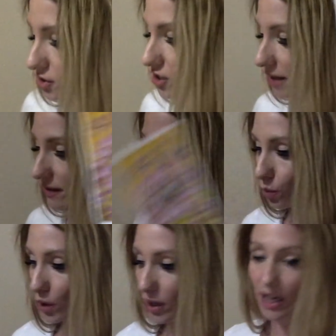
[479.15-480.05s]
gently
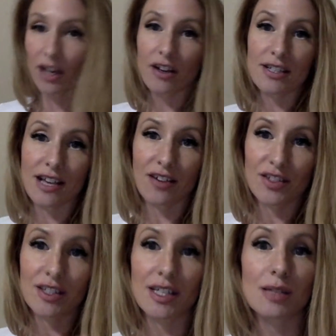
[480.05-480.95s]
working yourself
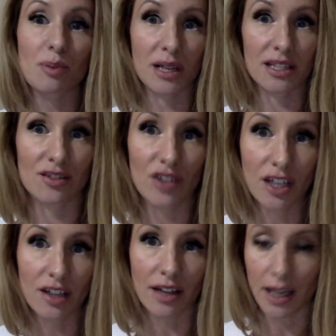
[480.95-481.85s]
to this place of
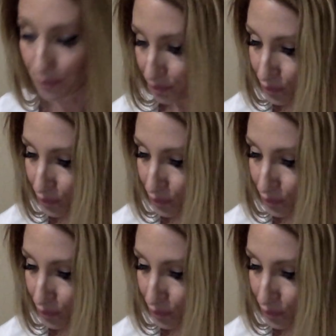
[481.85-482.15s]
healing.